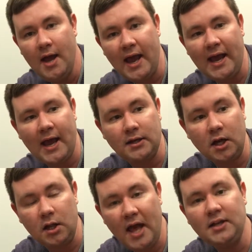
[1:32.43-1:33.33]
And
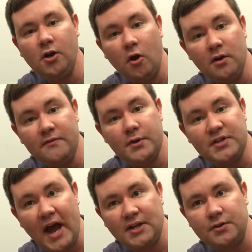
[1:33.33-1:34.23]
collecting all of those
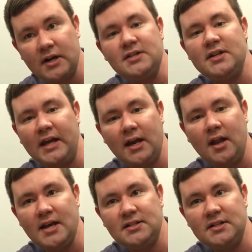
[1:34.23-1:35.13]
X-rays and
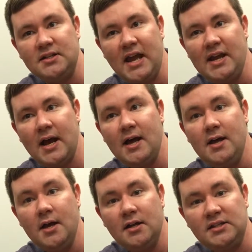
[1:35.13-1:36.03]
analyzing the data
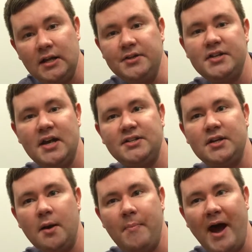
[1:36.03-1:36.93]
tells
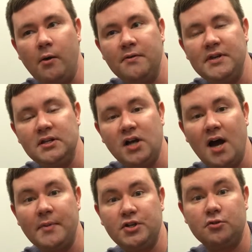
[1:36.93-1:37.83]
us about the
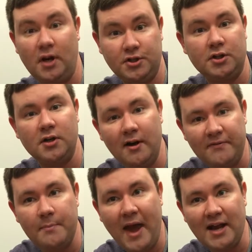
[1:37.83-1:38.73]
atomic structure of
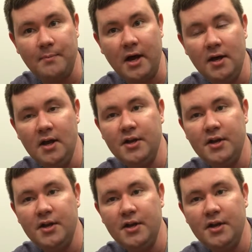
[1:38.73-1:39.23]
the magma,